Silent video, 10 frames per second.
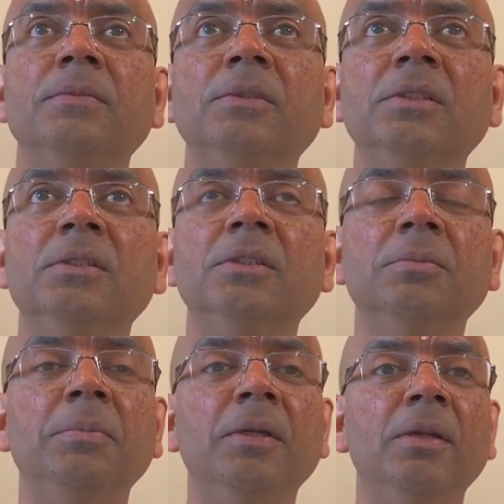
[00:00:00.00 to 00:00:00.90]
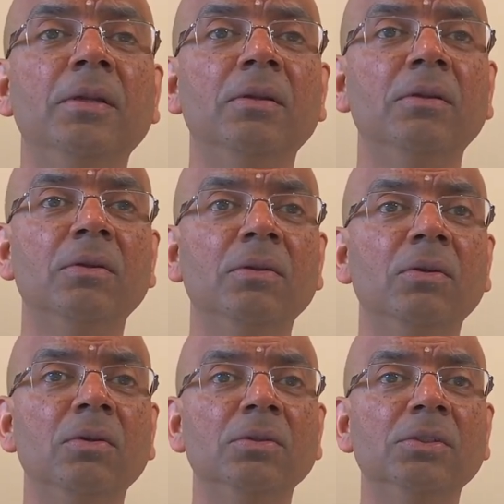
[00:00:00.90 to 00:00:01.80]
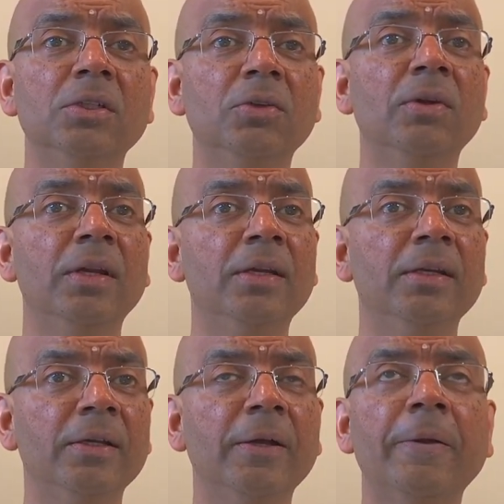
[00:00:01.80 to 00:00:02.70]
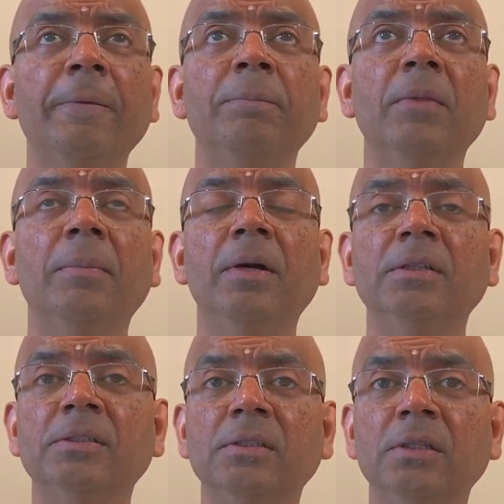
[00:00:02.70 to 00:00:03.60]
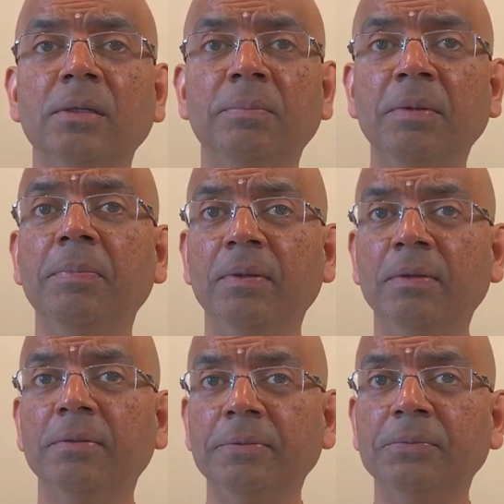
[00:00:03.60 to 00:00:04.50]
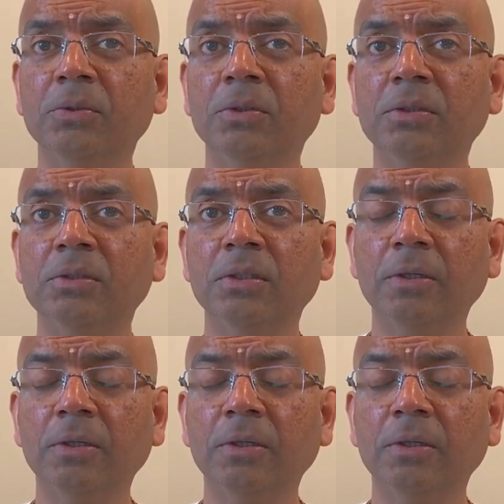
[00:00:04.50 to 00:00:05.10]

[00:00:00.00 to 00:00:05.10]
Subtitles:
since it's been circulating amongst the people. So it's